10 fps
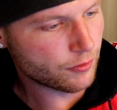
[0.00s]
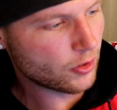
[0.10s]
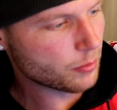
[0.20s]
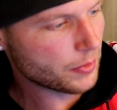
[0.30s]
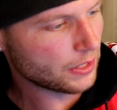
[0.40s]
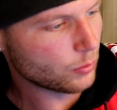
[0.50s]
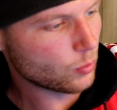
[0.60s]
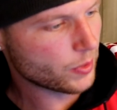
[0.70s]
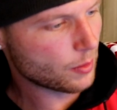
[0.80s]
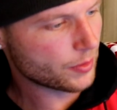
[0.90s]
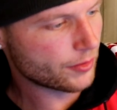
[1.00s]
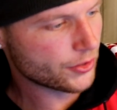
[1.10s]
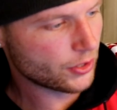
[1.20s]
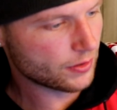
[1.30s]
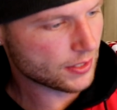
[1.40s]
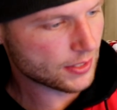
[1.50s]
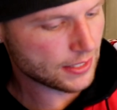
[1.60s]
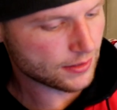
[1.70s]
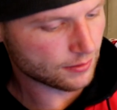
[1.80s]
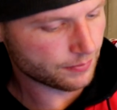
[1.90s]
Von Miller will be able to return this
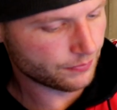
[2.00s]
season.